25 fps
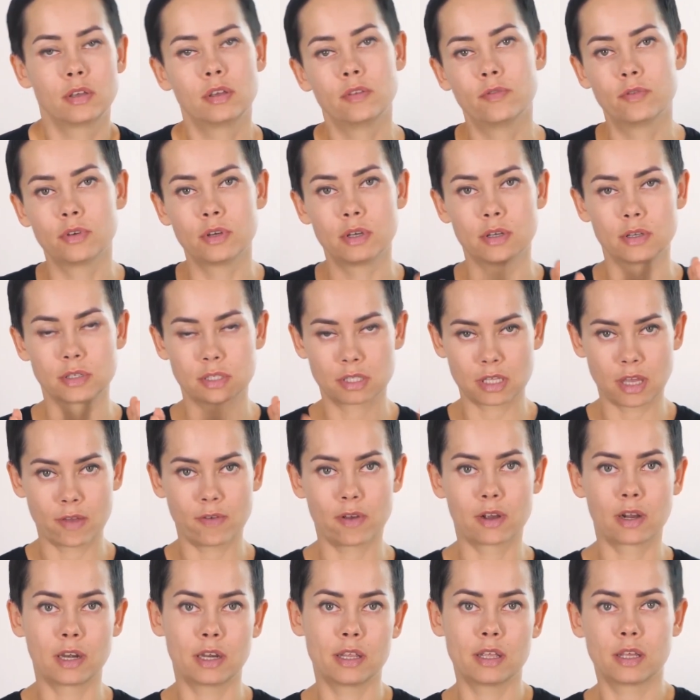
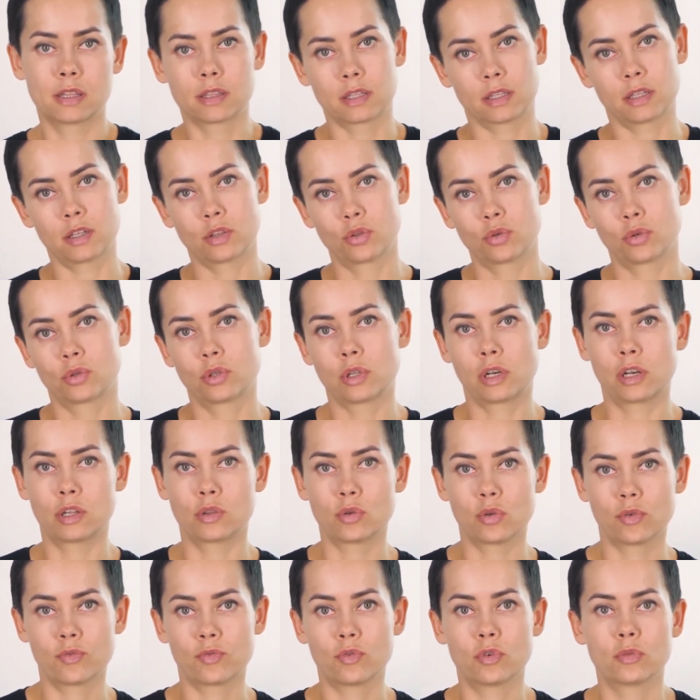Because the cold
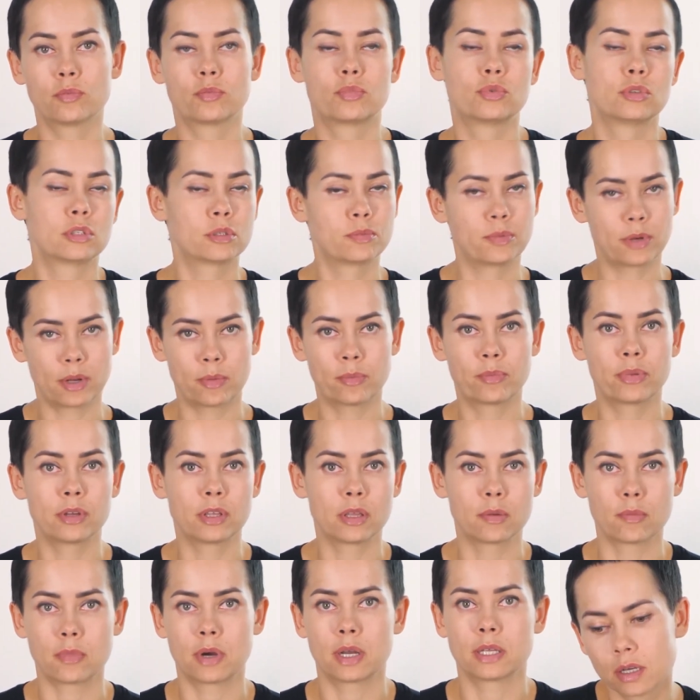color
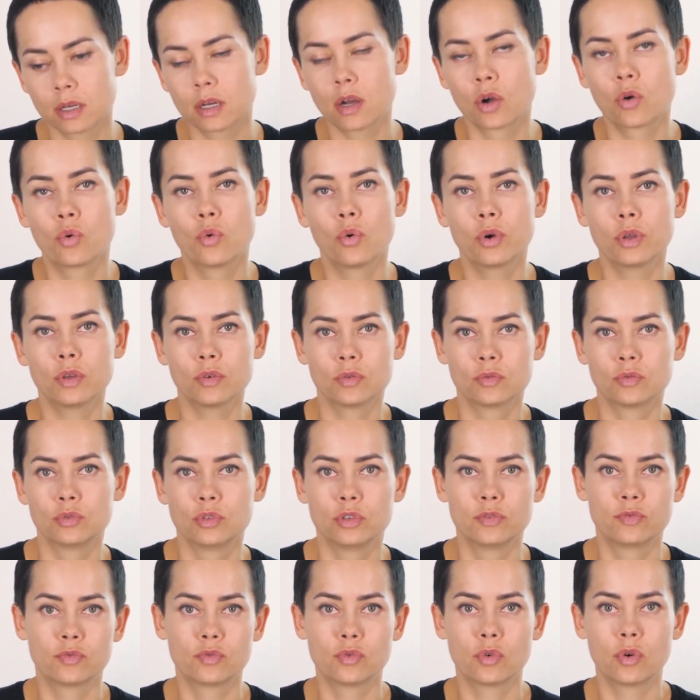types of
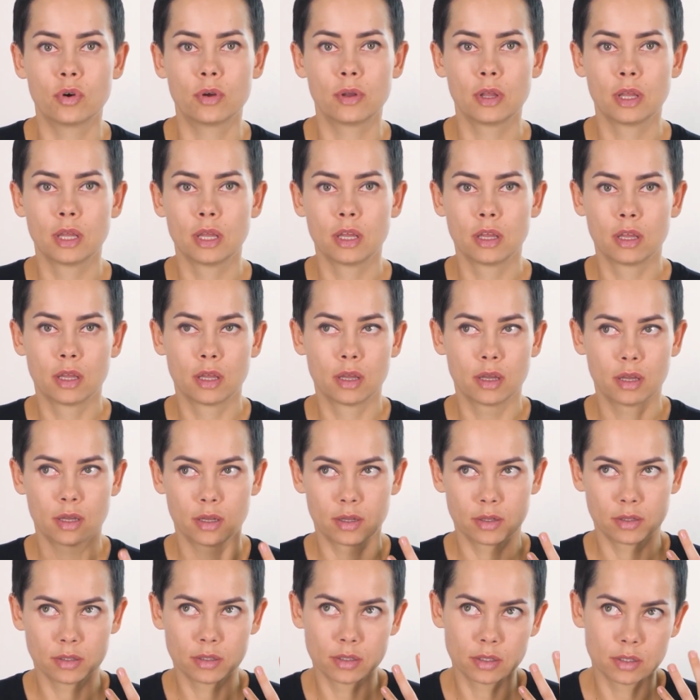appearance goes with
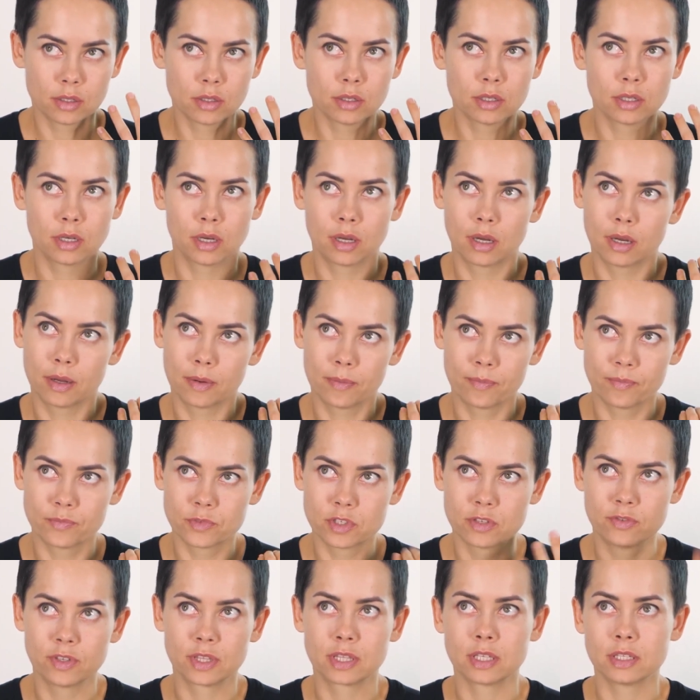cool
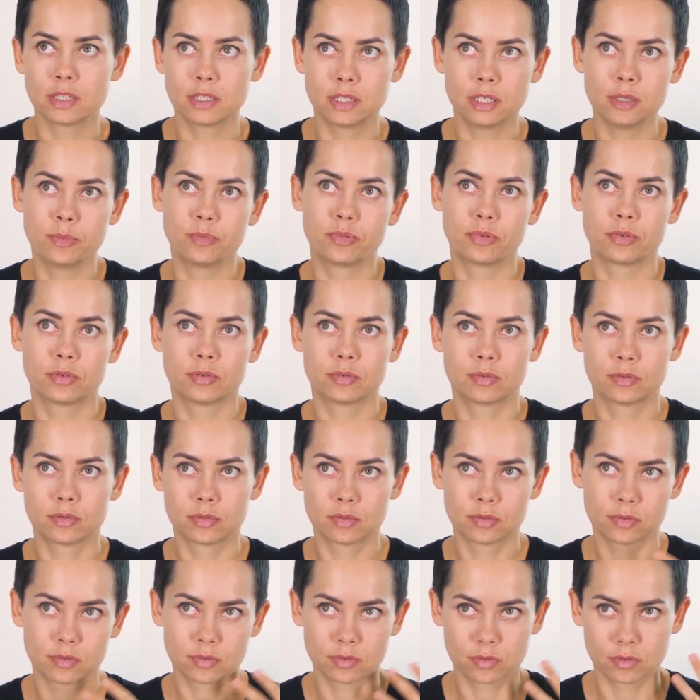shades and
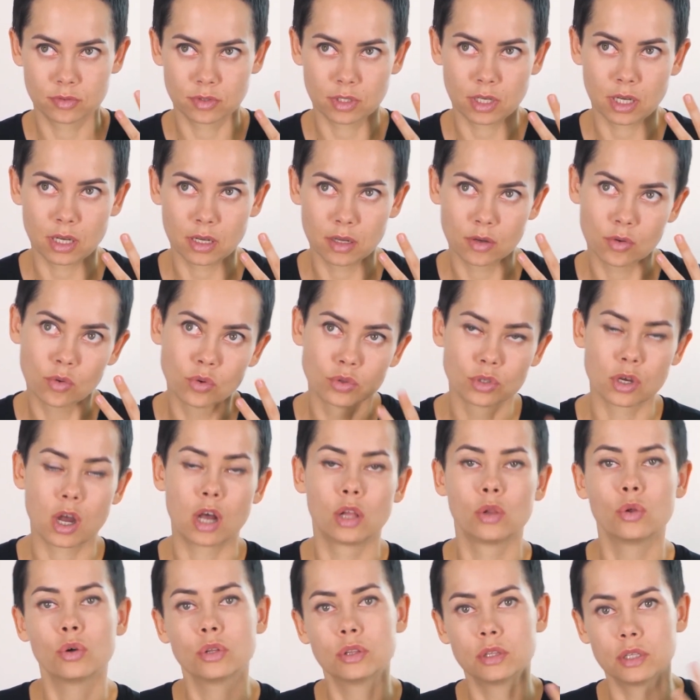warm with
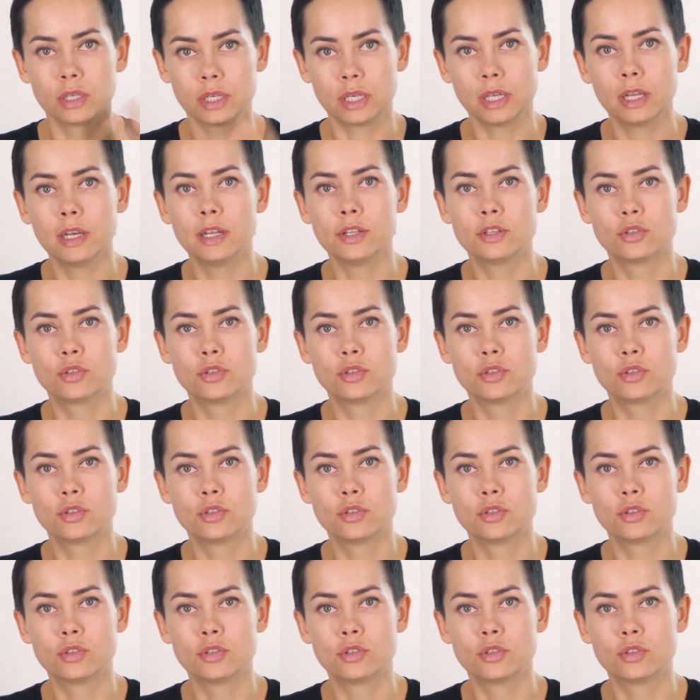warm.